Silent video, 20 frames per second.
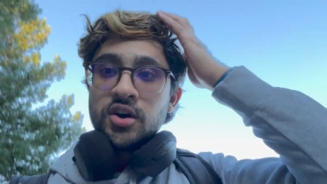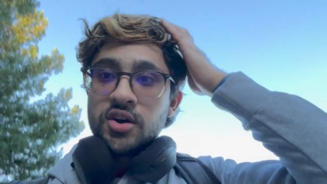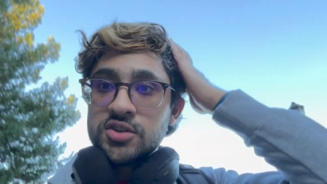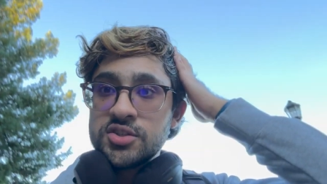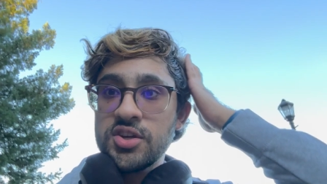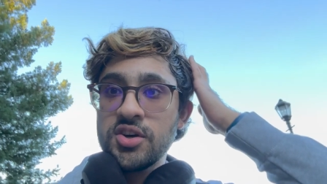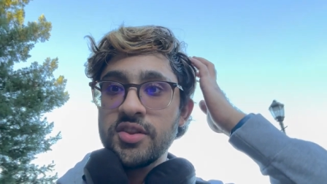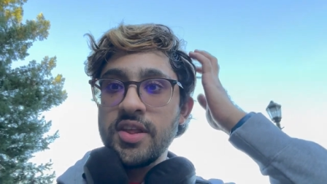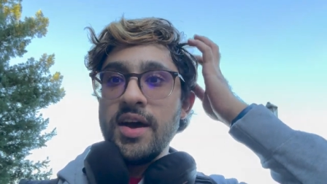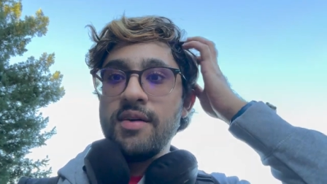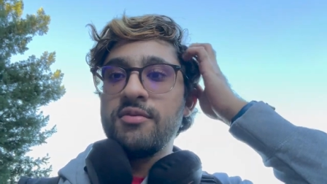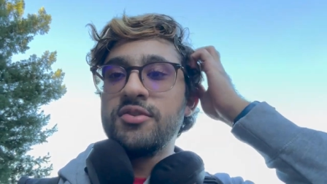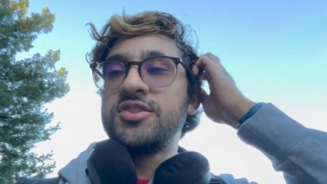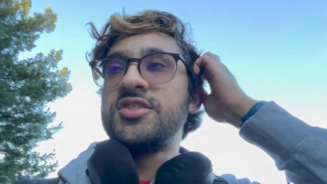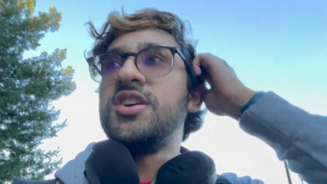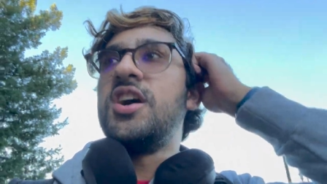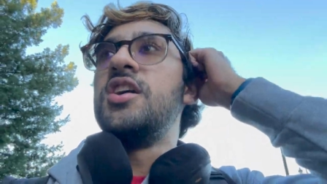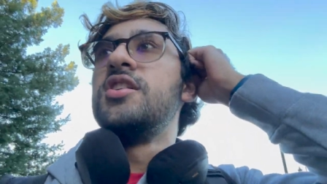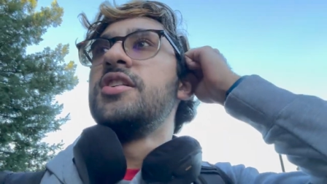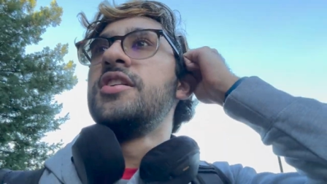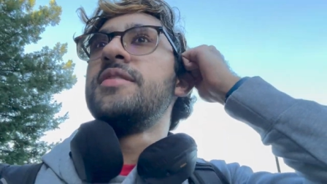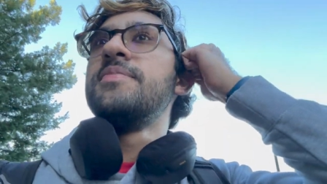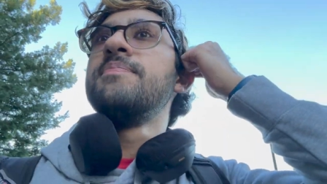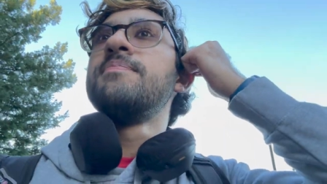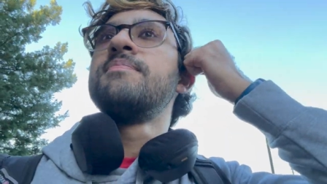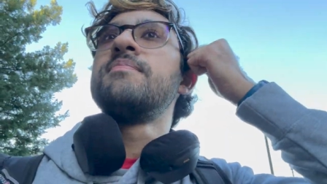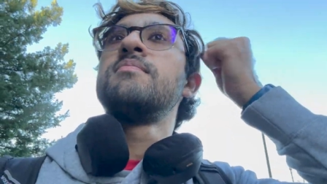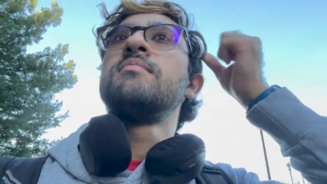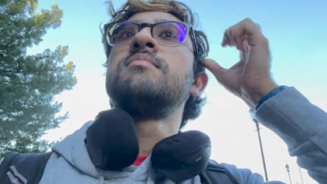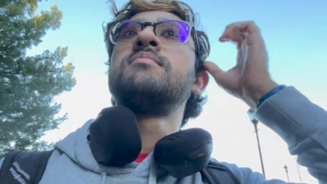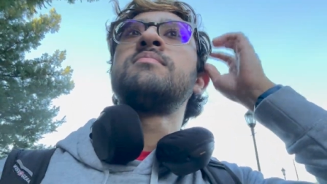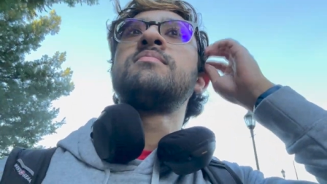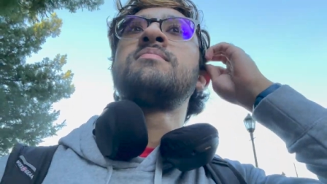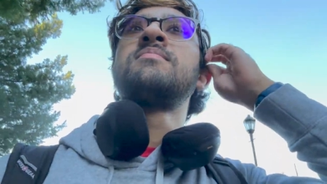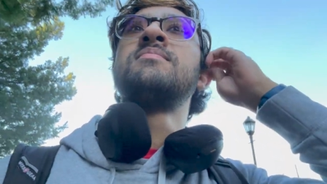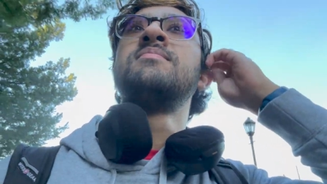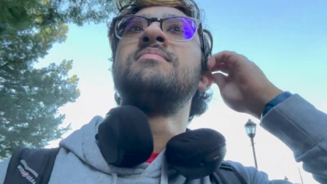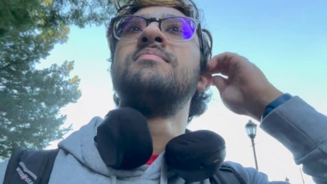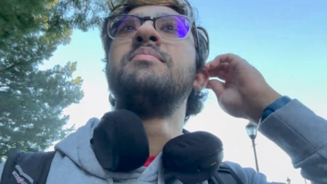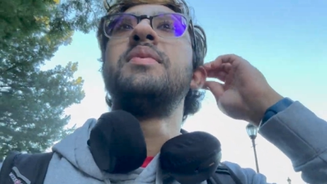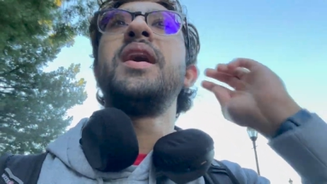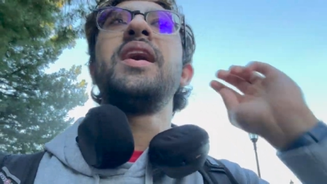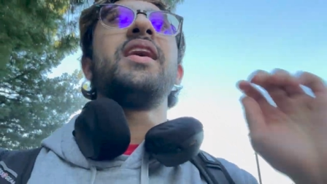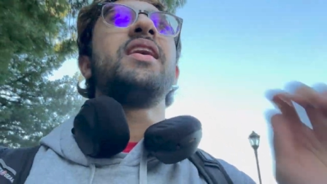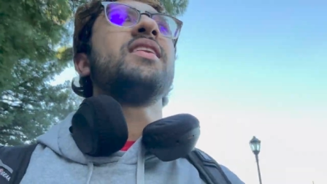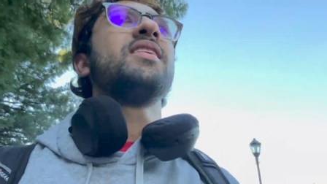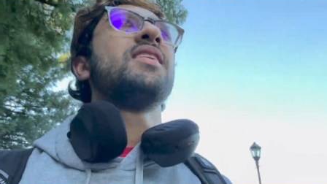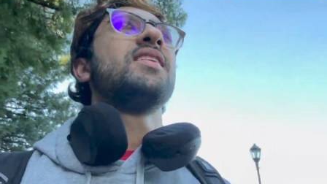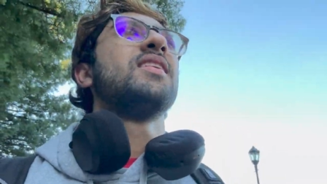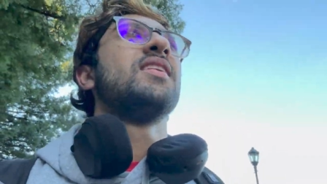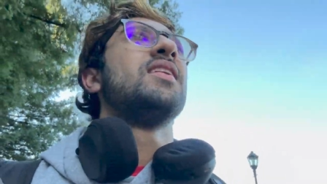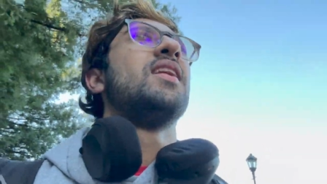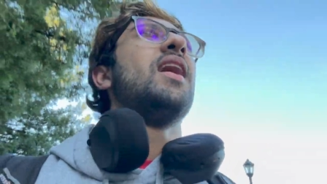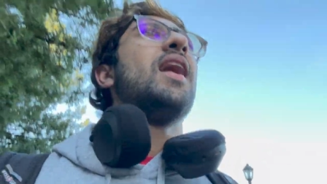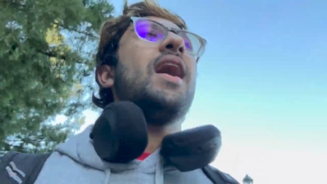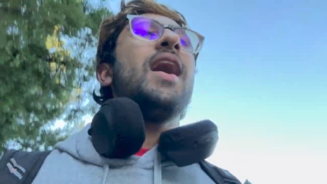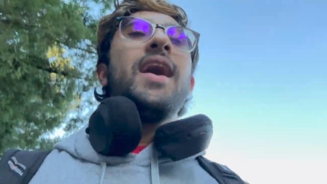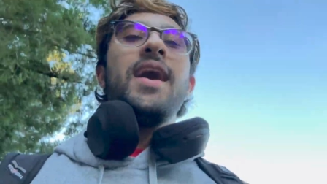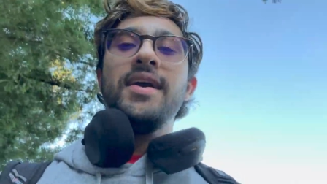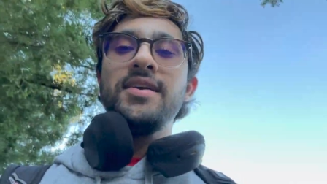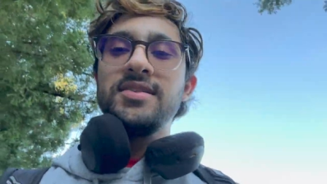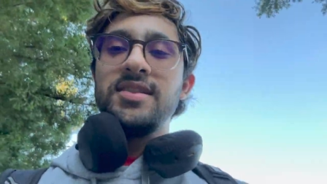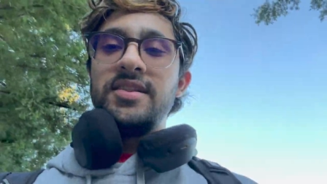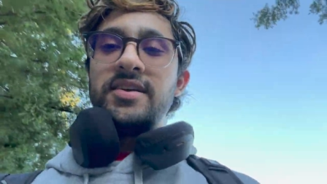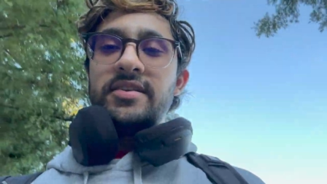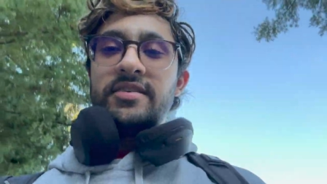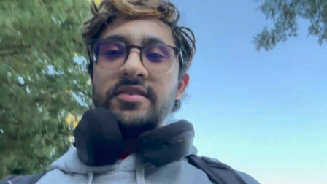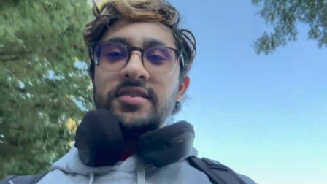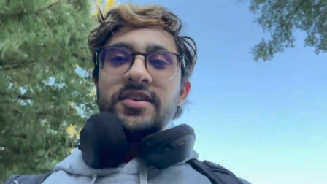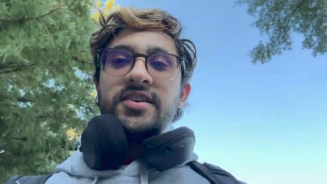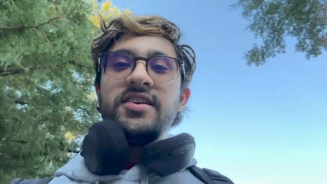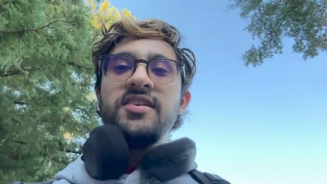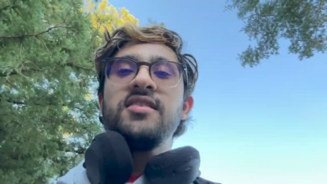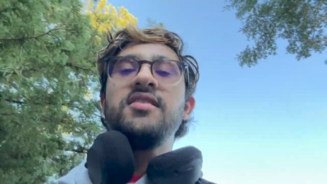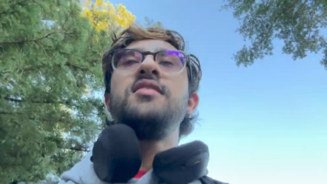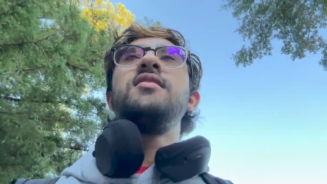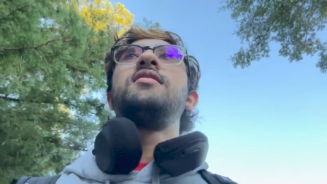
So that was solid. Bruh, I literally,